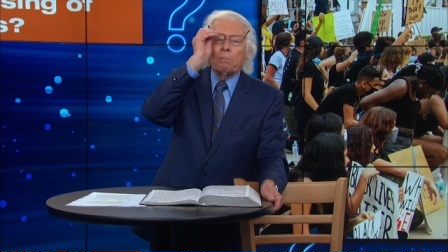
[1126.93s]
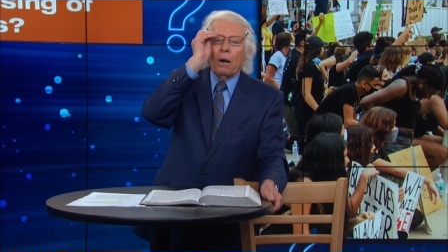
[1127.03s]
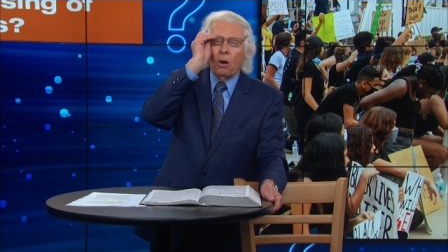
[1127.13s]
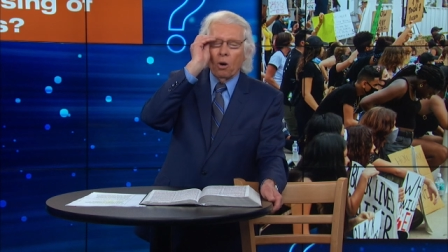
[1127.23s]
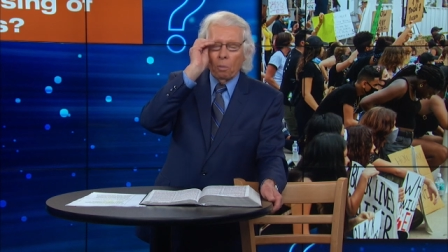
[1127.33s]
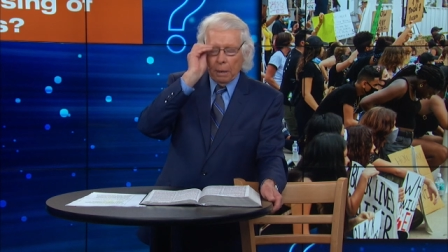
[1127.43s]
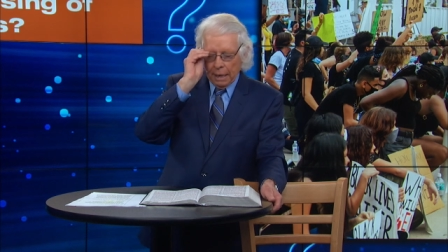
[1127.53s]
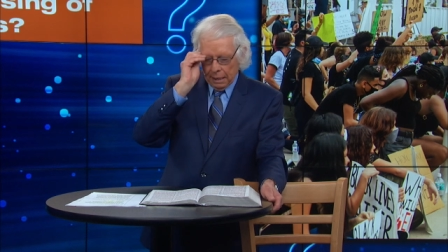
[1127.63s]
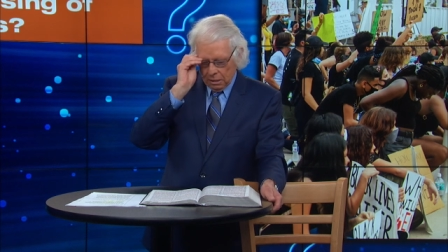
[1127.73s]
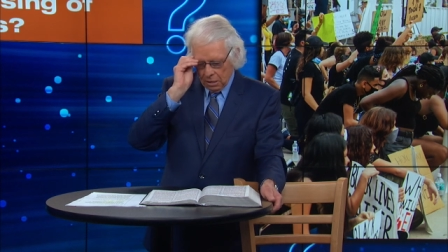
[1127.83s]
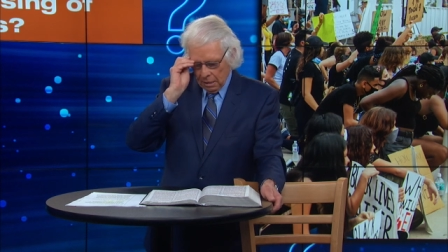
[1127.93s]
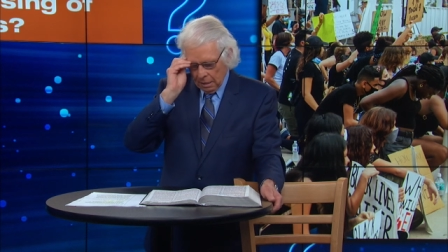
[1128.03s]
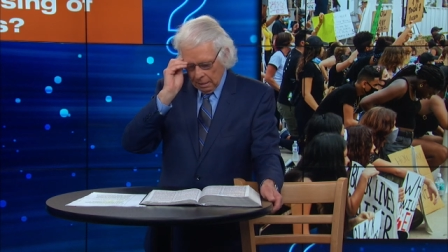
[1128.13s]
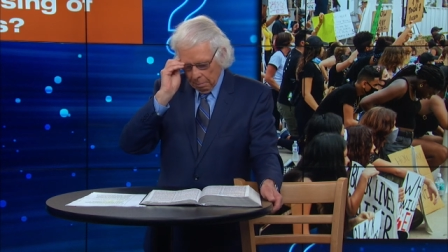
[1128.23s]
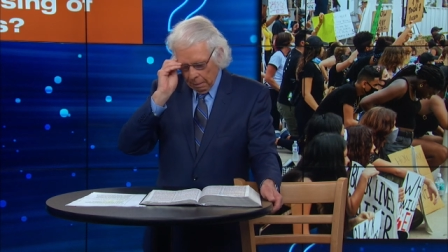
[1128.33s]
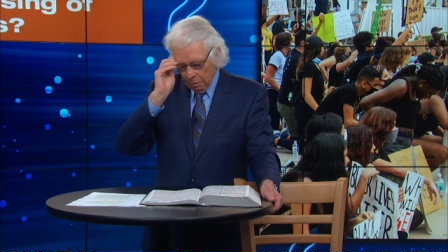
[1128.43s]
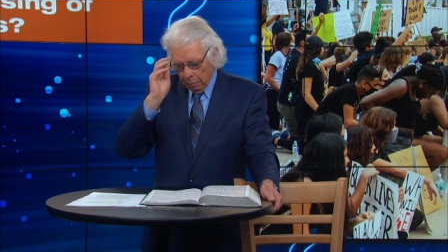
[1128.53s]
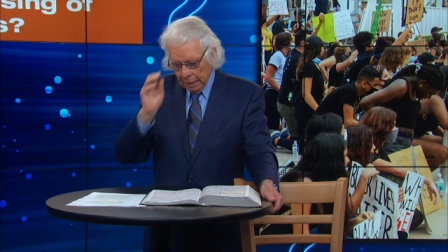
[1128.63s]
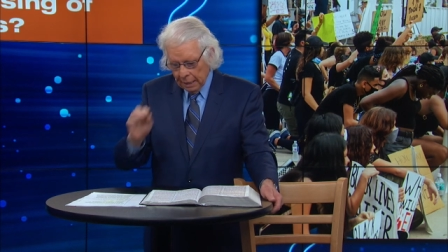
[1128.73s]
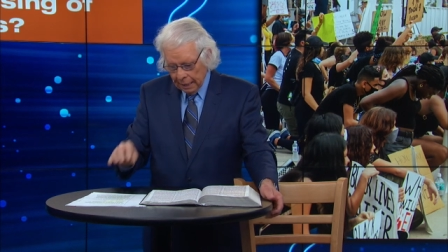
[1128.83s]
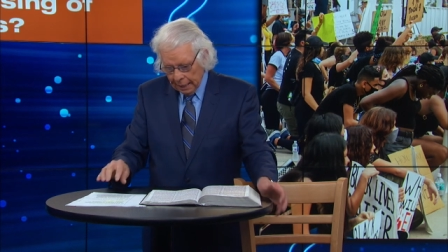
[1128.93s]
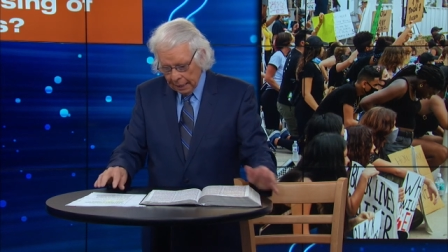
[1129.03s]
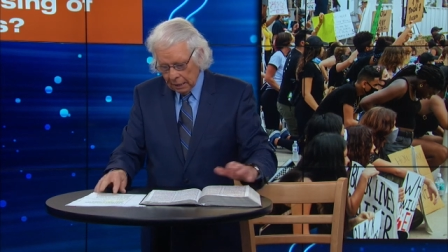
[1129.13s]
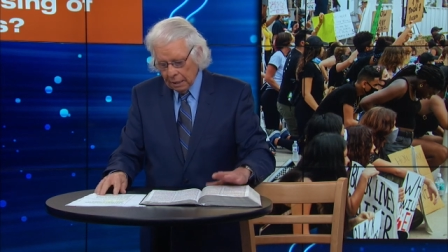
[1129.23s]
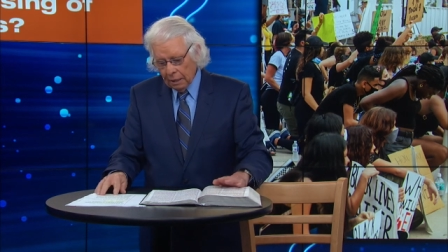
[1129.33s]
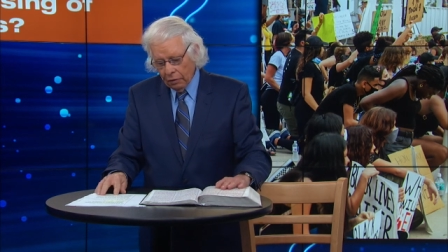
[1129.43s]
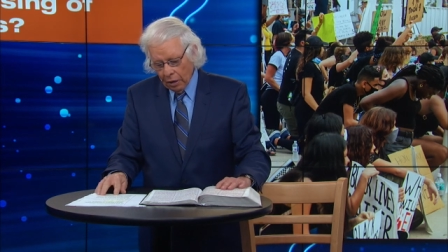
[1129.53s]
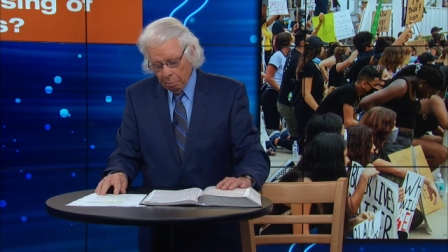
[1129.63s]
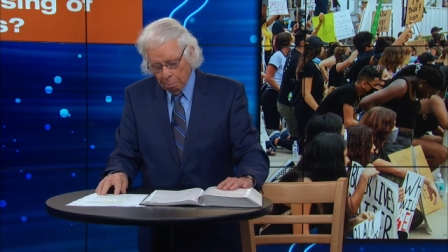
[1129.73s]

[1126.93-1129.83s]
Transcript: by all means, but we need the